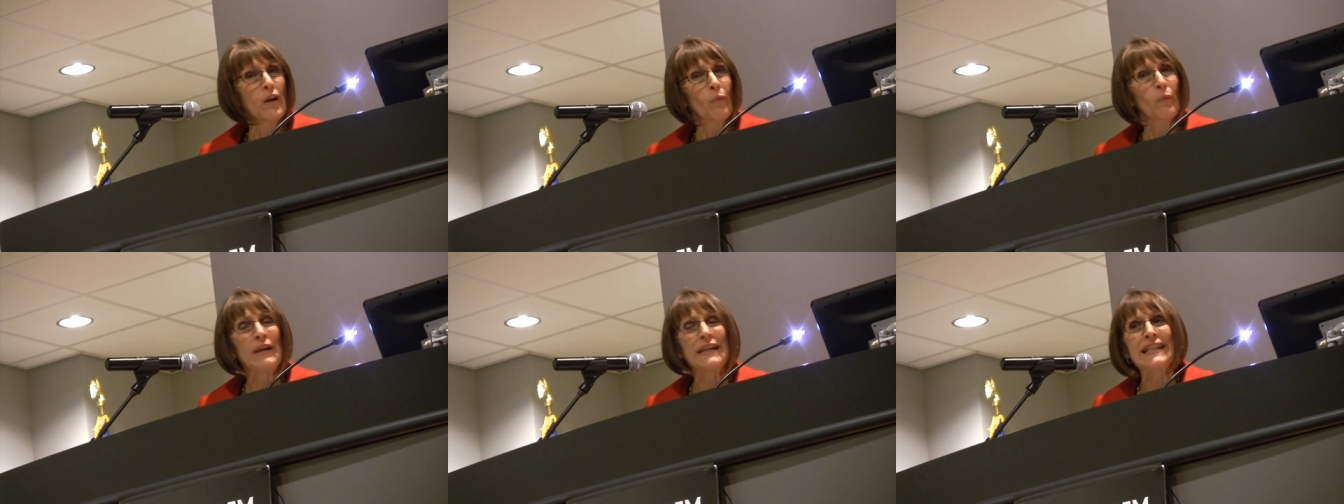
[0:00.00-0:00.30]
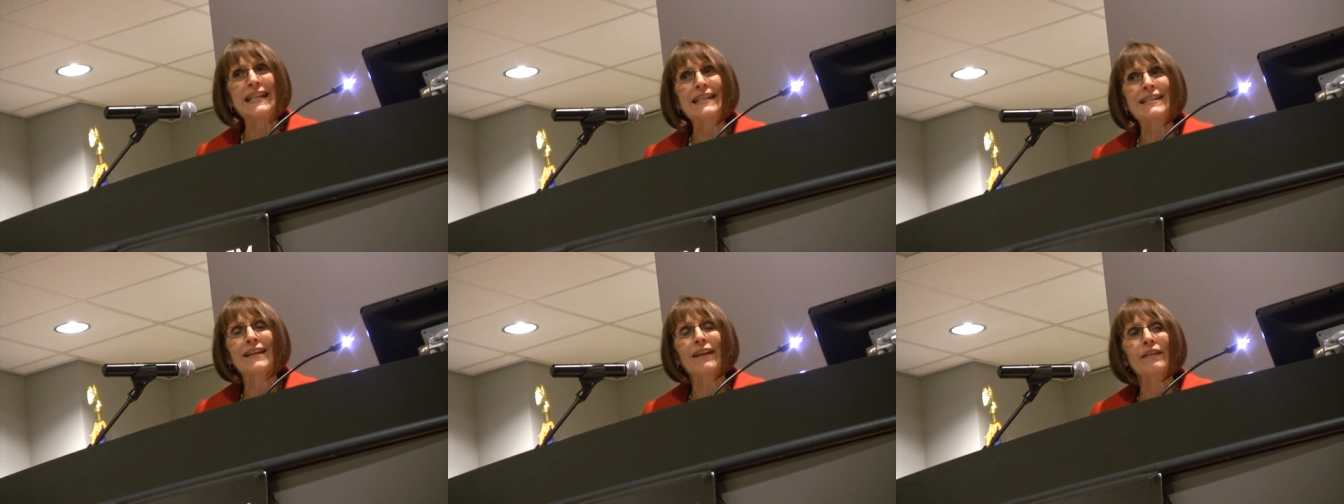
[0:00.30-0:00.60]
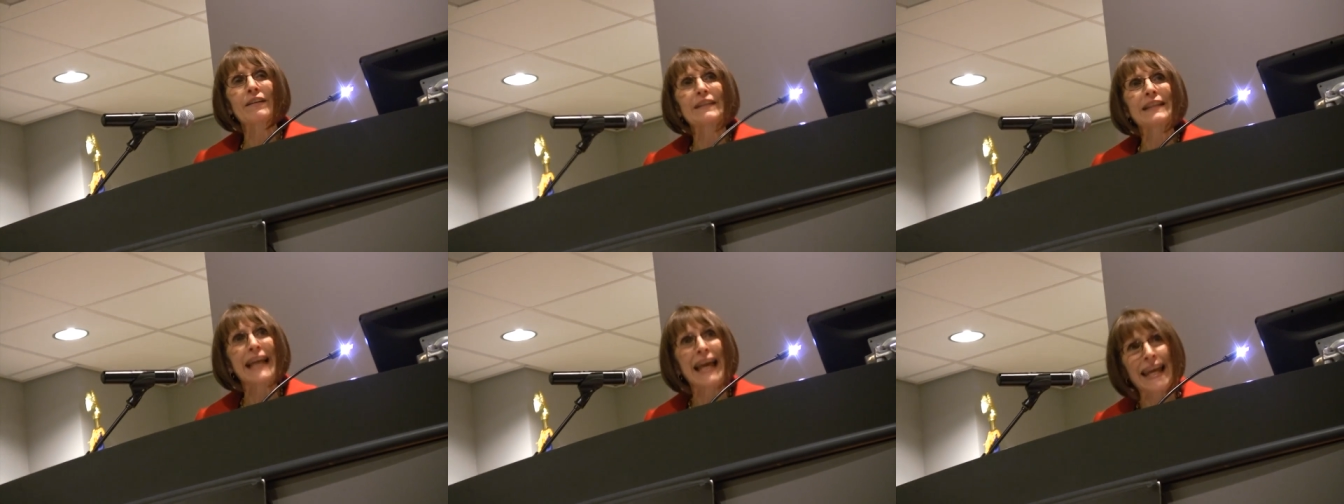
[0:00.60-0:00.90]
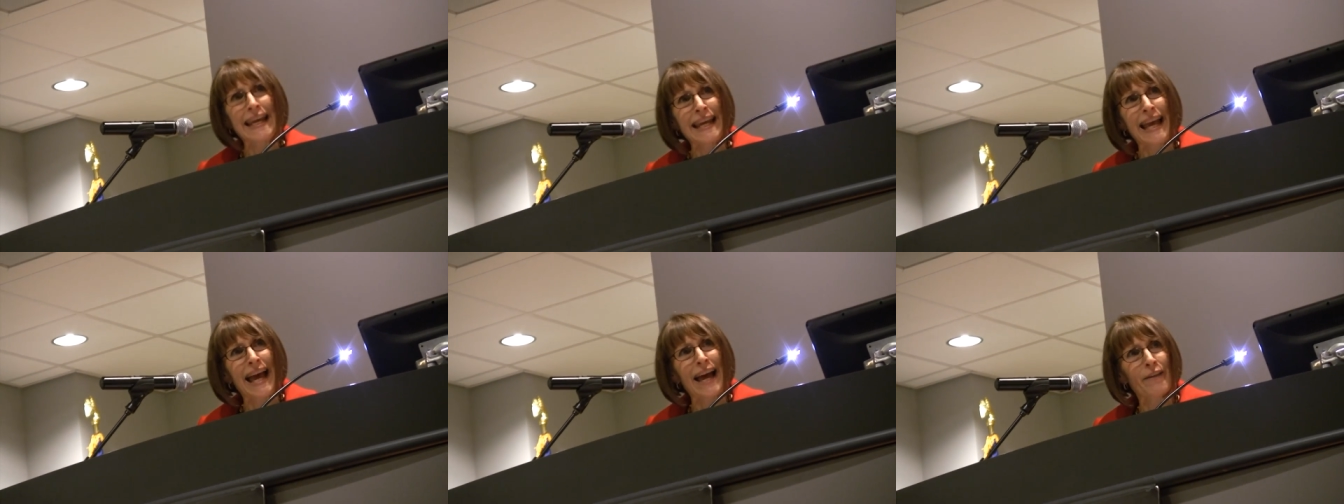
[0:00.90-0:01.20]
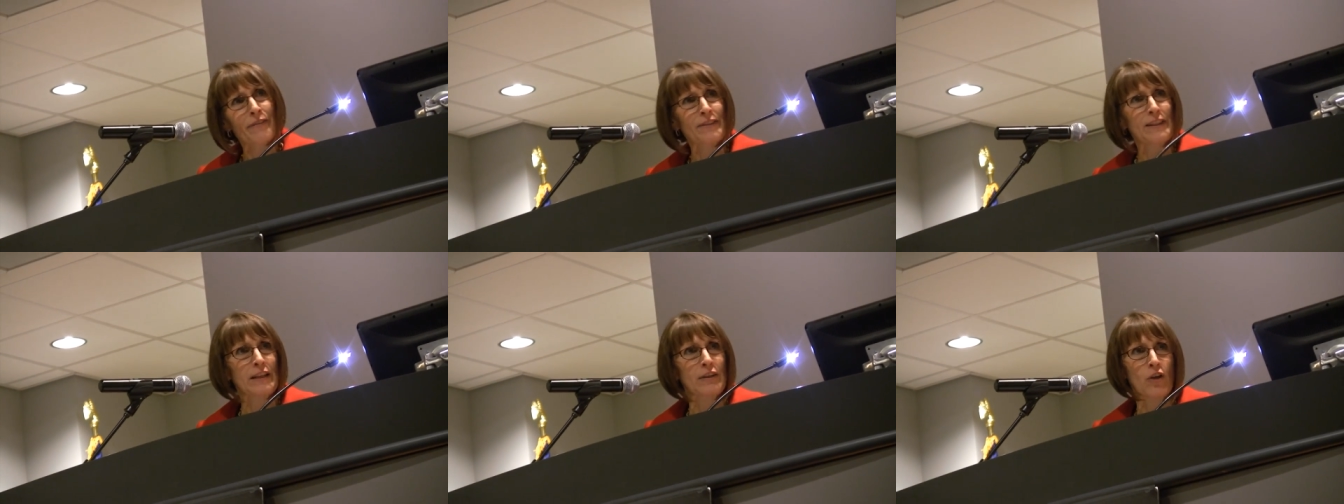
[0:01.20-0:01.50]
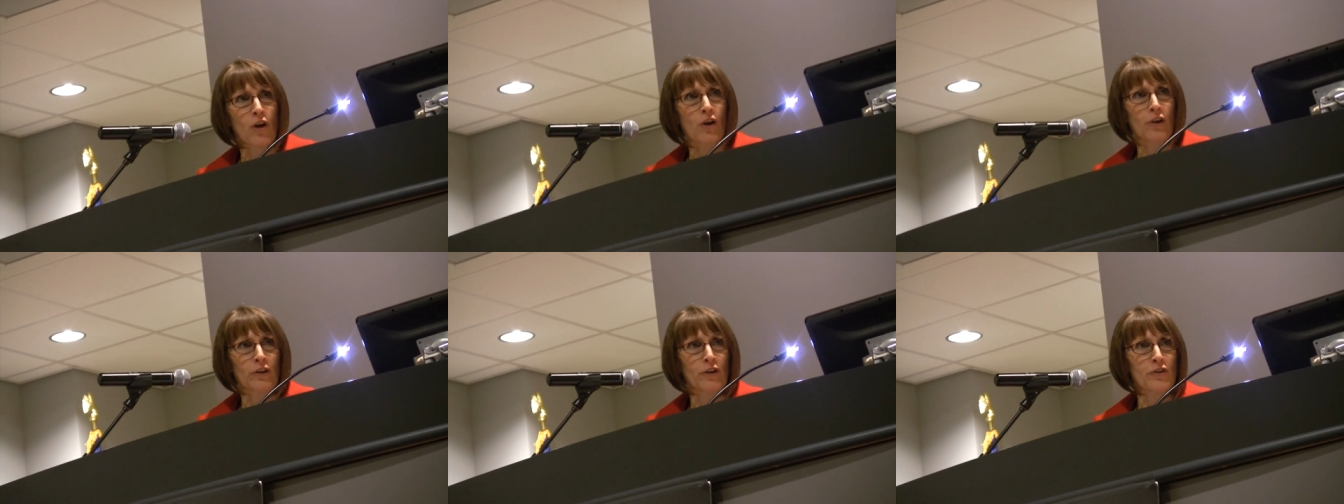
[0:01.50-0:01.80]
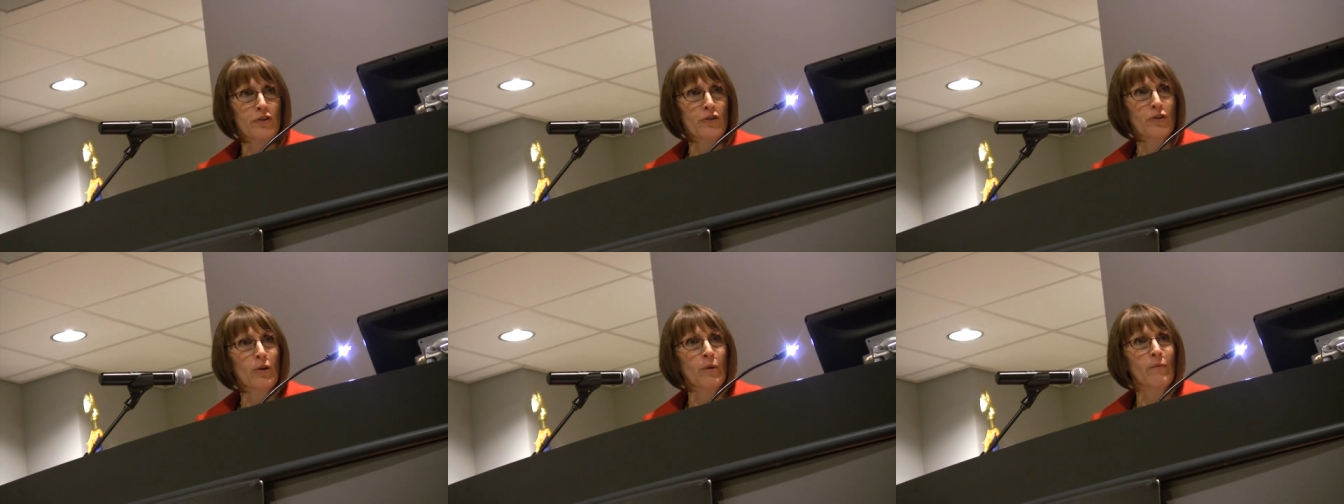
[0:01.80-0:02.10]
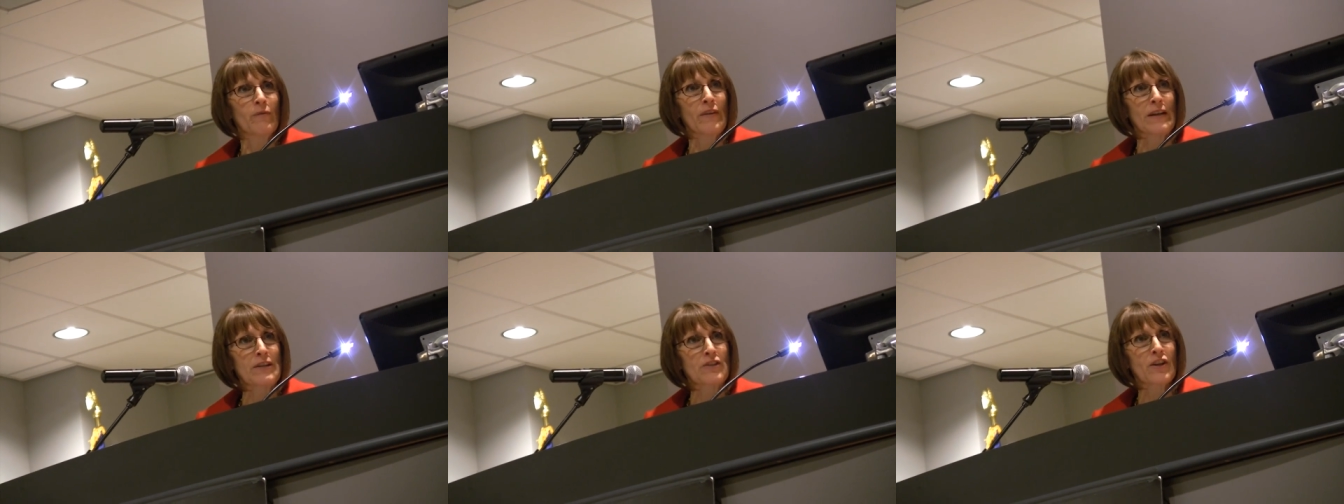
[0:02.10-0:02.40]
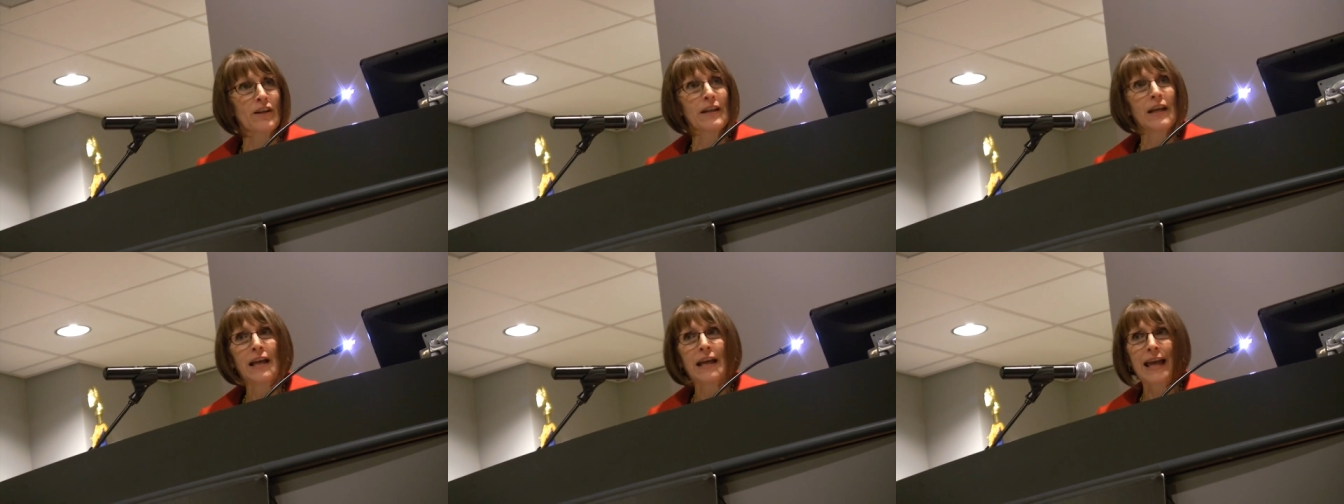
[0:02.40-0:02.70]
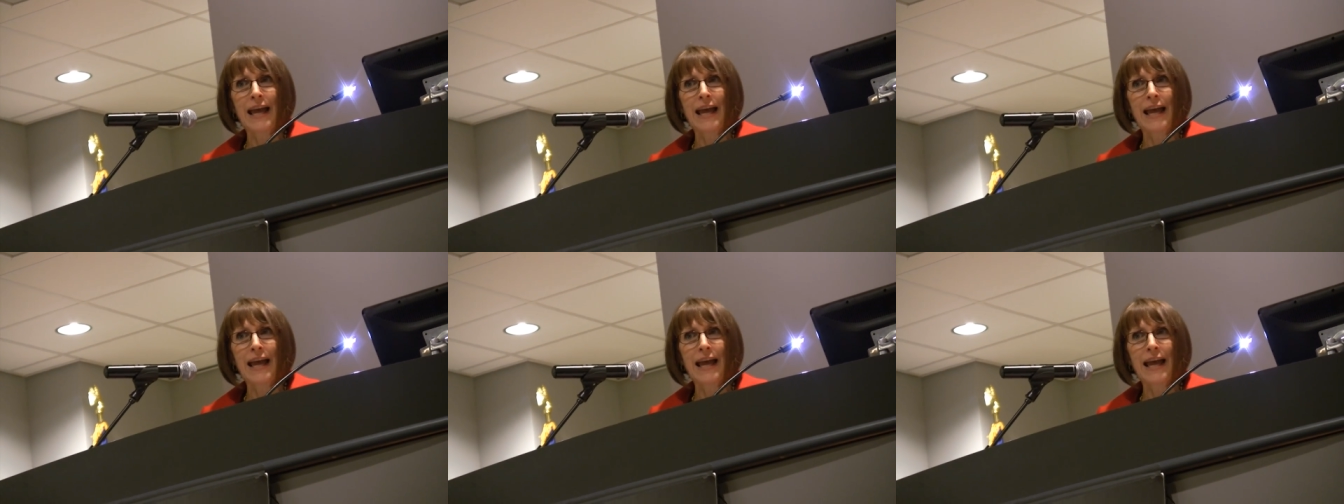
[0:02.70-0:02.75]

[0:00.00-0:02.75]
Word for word: We need to lay out the longer term vision